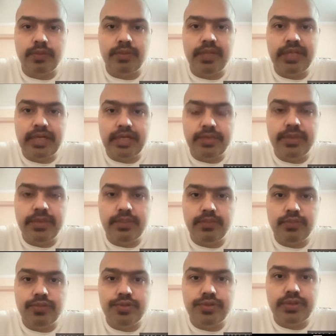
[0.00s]
anatomical
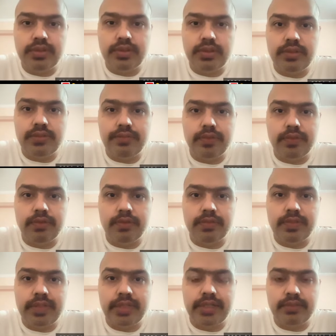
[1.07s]
position from
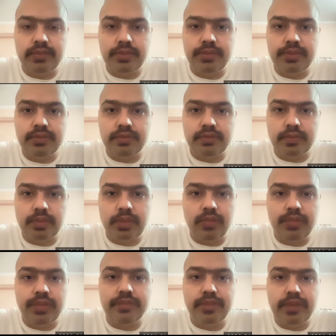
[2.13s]

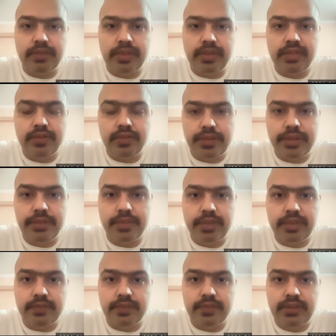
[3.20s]
counting by the vertebra.